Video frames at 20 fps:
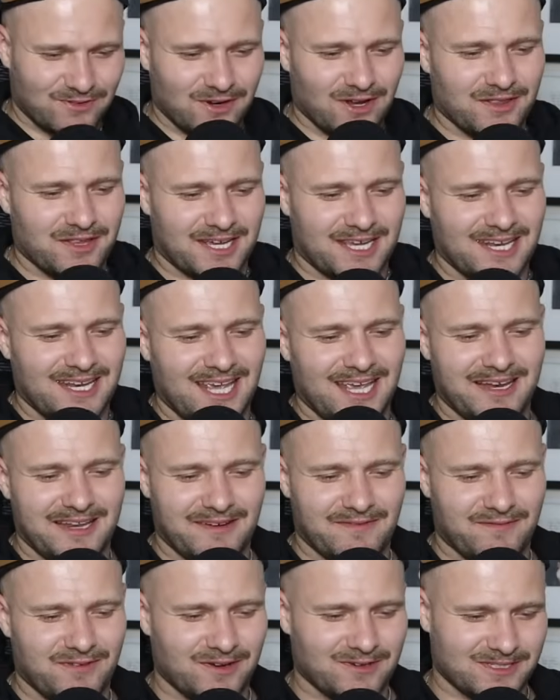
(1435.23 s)
for all the
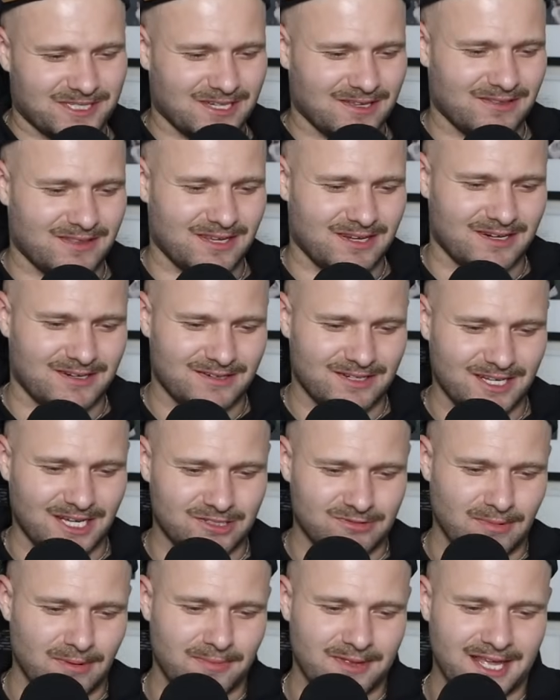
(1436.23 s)
Canadian folks out there. You
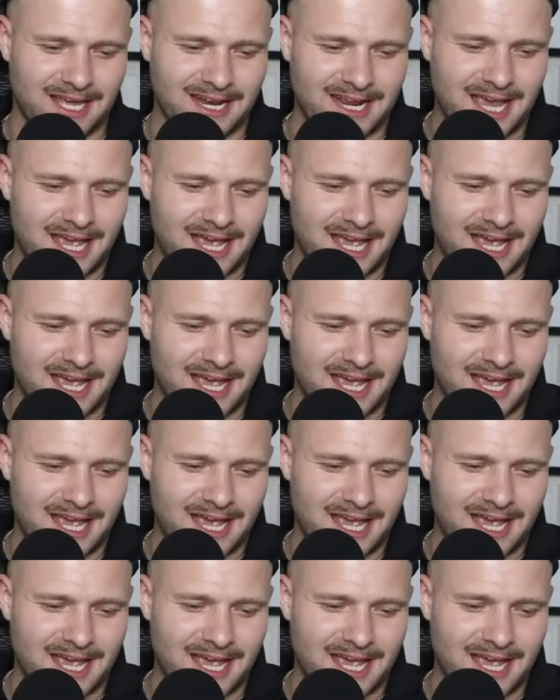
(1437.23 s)
guys remember that